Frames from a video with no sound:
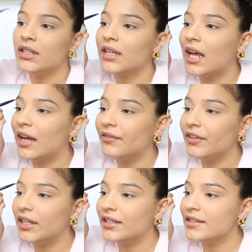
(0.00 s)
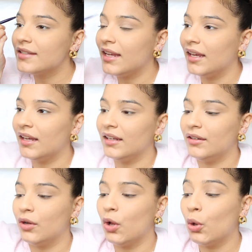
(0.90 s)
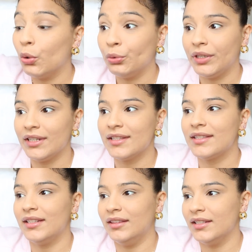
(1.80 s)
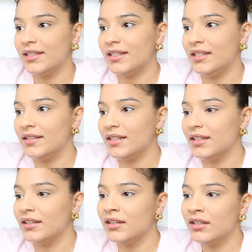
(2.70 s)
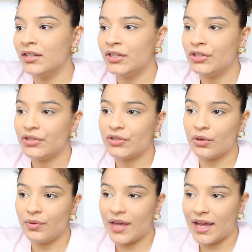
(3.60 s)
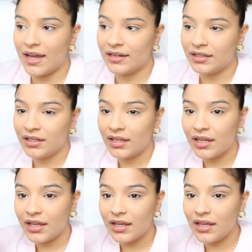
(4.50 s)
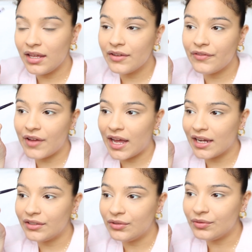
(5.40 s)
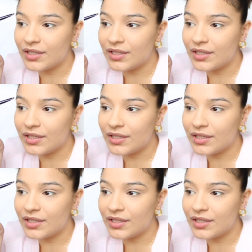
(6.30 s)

confidence and wholeness in this season so that if I do